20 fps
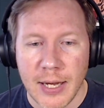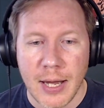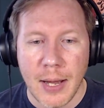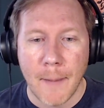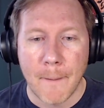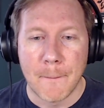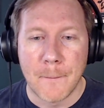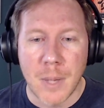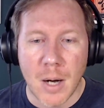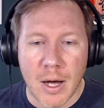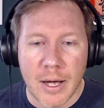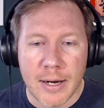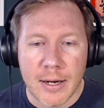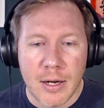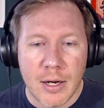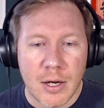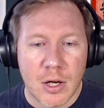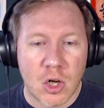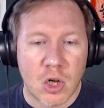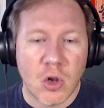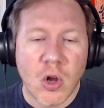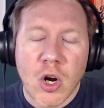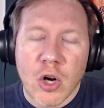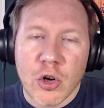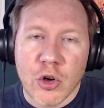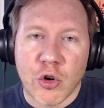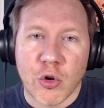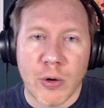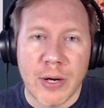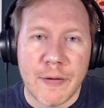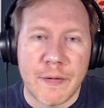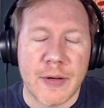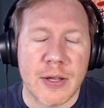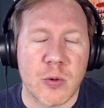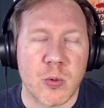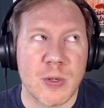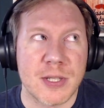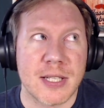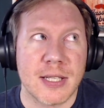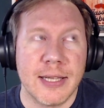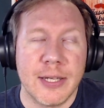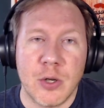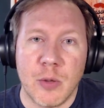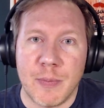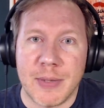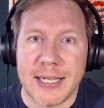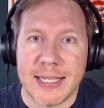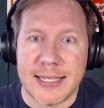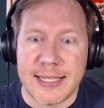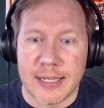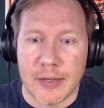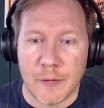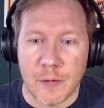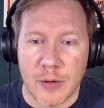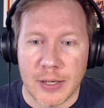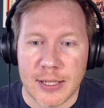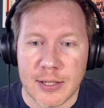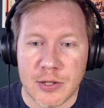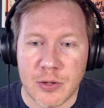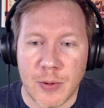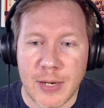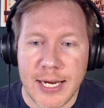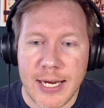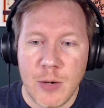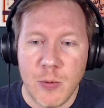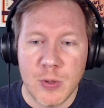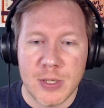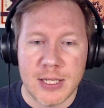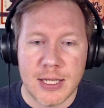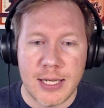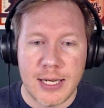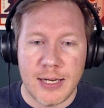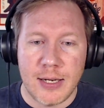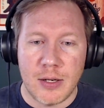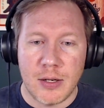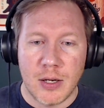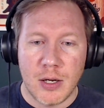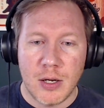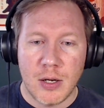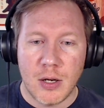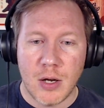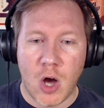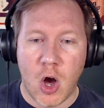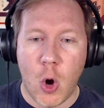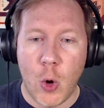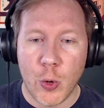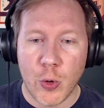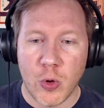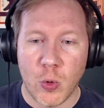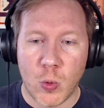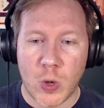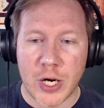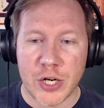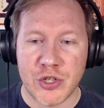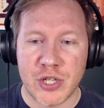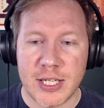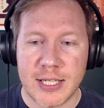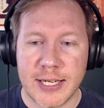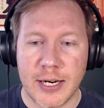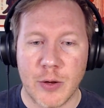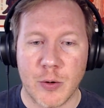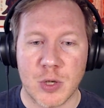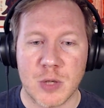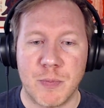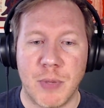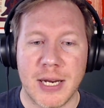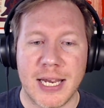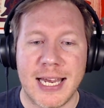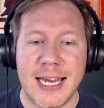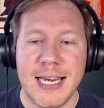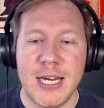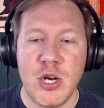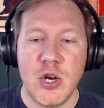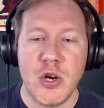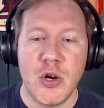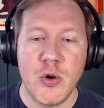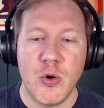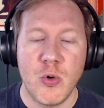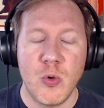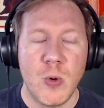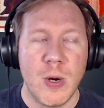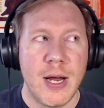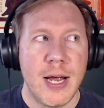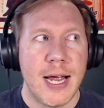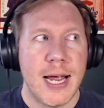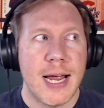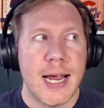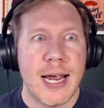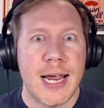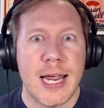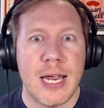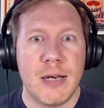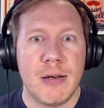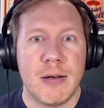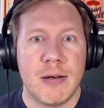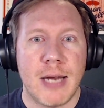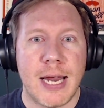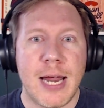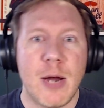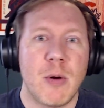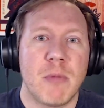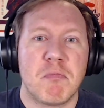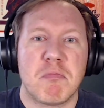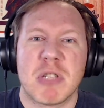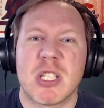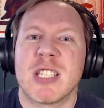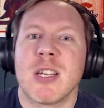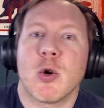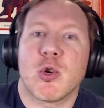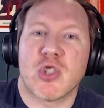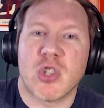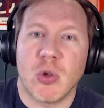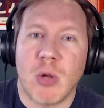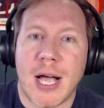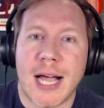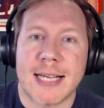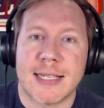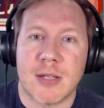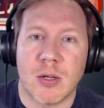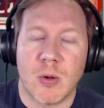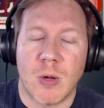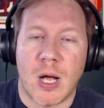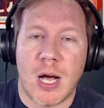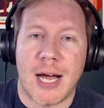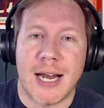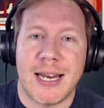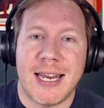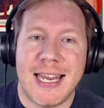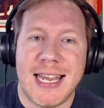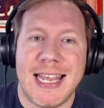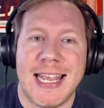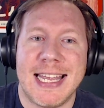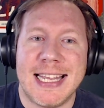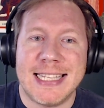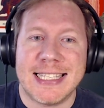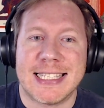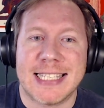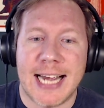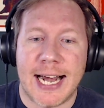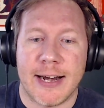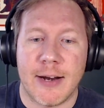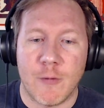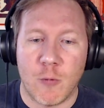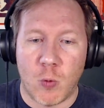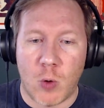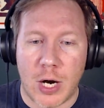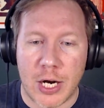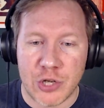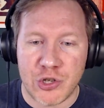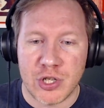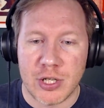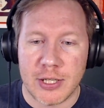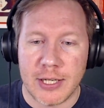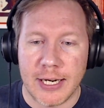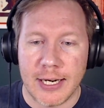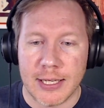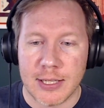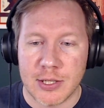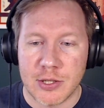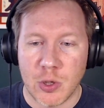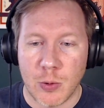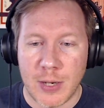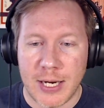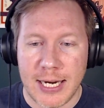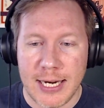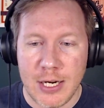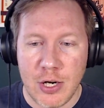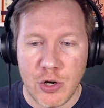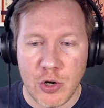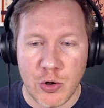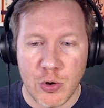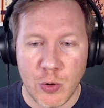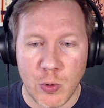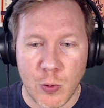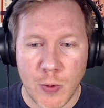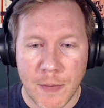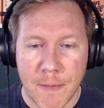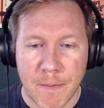But Clark Griffith was a little bit different. So he was the owner of the Washington Senators, but he knew he socialized a lot inside of Washington. And so he knew